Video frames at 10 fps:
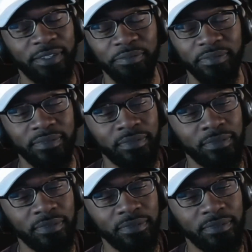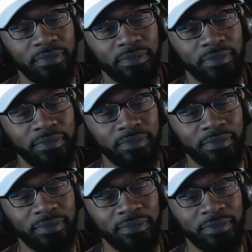
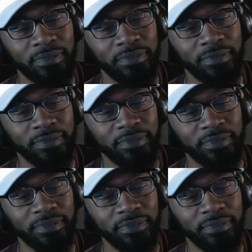(no one is talking)